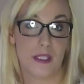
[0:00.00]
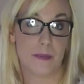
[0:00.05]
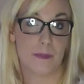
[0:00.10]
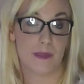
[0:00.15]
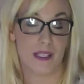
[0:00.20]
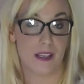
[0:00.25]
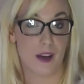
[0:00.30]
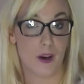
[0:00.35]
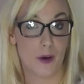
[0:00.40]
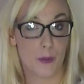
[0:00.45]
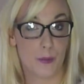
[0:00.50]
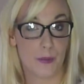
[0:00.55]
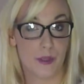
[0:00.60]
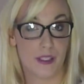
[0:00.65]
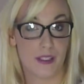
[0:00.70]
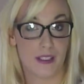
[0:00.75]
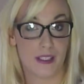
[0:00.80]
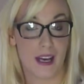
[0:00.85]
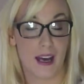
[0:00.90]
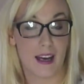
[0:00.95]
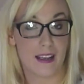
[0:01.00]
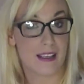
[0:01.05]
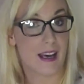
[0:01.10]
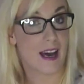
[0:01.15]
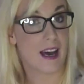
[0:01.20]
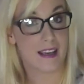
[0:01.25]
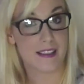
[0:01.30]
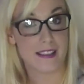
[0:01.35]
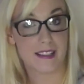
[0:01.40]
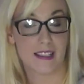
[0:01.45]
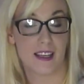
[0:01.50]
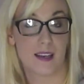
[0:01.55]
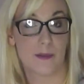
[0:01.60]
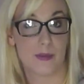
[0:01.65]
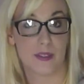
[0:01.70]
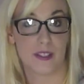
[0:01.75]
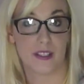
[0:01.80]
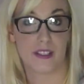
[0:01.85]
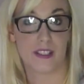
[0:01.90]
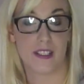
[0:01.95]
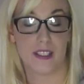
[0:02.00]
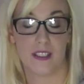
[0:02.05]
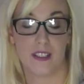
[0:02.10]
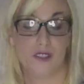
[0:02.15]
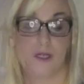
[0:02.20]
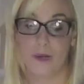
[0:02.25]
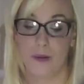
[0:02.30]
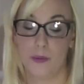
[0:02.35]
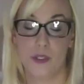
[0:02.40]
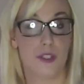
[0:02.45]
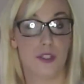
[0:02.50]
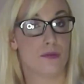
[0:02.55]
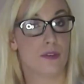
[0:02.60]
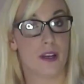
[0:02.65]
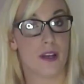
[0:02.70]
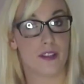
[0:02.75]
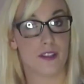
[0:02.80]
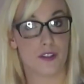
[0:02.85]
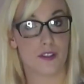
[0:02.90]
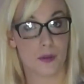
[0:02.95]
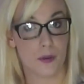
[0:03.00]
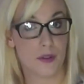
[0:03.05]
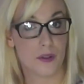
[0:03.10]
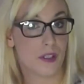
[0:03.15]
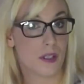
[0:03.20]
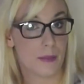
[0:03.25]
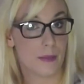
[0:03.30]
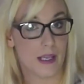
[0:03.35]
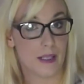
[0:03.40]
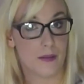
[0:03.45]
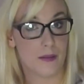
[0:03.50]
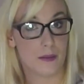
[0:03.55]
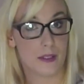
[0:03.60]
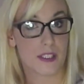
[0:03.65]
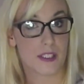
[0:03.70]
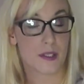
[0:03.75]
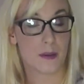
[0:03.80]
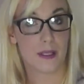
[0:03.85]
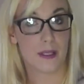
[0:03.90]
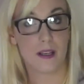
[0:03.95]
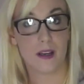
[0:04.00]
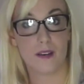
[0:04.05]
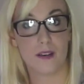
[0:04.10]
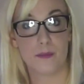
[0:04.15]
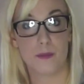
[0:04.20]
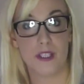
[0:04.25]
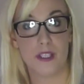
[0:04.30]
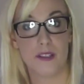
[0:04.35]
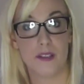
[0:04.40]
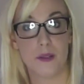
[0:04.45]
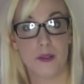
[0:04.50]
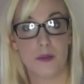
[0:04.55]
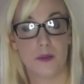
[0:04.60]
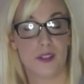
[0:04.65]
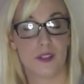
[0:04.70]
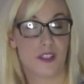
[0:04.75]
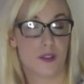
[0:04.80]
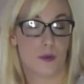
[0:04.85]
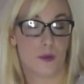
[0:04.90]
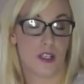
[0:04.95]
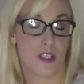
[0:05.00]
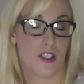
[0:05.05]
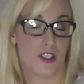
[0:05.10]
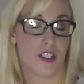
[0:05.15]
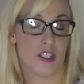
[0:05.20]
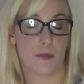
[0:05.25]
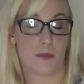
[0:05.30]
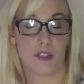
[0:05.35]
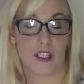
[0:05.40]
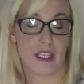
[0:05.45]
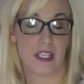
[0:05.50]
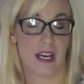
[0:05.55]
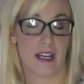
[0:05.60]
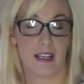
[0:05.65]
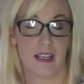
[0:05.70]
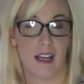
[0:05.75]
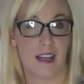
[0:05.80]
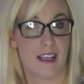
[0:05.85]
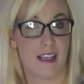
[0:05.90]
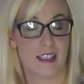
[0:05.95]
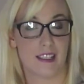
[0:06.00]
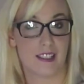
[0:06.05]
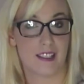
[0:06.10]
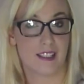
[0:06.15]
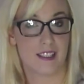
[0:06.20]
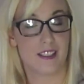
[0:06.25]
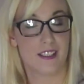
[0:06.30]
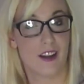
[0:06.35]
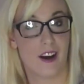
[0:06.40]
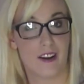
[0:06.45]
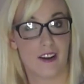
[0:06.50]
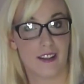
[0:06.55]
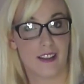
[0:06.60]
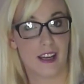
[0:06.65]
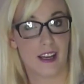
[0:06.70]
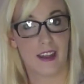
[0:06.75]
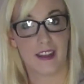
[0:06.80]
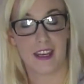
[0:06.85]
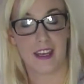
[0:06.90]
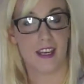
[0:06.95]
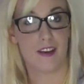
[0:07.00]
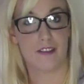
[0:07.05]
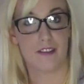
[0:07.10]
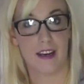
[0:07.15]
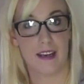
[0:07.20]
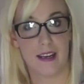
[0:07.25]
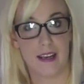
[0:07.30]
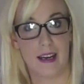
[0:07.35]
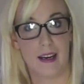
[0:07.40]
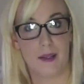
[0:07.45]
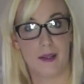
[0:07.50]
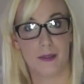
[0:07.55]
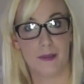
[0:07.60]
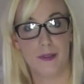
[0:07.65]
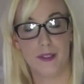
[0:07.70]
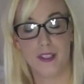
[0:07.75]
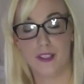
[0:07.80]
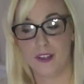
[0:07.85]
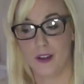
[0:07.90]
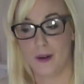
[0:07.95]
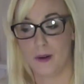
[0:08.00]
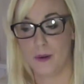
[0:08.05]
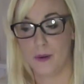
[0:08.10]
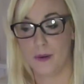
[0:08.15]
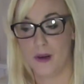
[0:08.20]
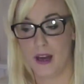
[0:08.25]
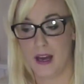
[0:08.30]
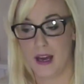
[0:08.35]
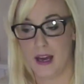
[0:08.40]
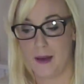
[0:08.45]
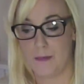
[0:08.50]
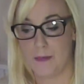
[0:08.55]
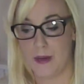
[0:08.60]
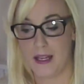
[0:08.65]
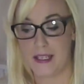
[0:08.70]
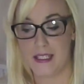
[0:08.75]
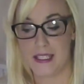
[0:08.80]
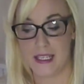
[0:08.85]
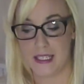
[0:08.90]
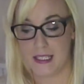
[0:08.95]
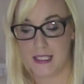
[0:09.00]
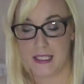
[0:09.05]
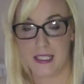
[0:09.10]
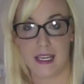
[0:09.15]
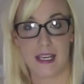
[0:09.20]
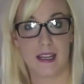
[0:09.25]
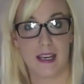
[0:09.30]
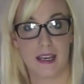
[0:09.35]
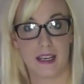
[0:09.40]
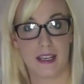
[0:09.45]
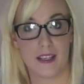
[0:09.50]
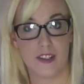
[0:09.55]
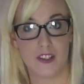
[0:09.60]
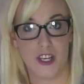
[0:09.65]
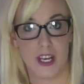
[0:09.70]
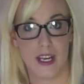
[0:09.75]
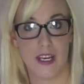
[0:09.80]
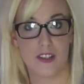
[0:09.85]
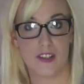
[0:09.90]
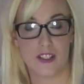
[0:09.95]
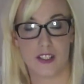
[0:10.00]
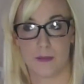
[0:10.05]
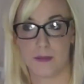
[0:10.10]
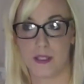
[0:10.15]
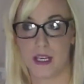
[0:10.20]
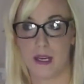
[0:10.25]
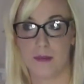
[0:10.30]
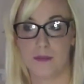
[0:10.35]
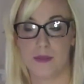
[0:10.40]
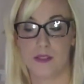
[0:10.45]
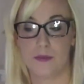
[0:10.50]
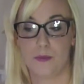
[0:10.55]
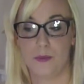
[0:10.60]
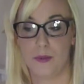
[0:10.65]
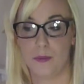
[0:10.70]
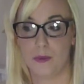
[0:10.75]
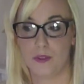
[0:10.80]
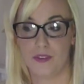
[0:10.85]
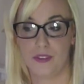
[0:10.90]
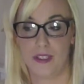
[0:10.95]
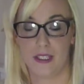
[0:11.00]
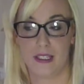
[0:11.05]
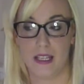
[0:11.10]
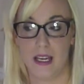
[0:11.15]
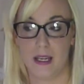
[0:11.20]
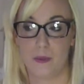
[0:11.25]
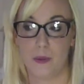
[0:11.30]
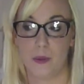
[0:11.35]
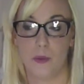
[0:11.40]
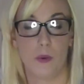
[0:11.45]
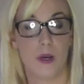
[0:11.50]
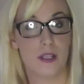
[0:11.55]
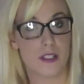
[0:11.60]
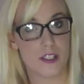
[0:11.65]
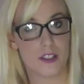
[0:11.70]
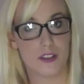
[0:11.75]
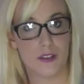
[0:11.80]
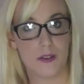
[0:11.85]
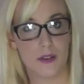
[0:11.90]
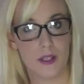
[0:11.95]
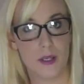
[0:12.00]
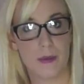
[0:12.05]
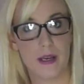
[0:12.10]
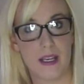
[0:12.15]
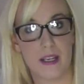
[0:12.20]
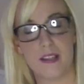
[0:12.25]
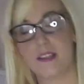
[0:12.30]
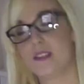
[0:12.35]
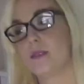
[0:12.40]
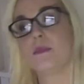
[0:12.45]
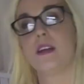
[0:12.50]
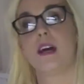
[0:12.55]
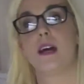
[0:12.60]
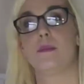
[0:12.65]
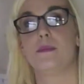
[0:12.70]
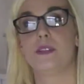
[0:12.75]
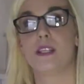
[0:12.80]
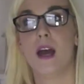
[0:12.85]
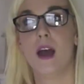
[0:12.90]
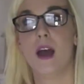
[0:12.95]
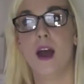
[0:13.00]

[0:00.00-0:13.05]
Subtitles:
be open and ask that person, would you rather talk about what's going on with you, or do you want to just pretend like it's not a thing right now, you know? And day to day that can change. Sometimes we will feel like we want to talk about it, sometimes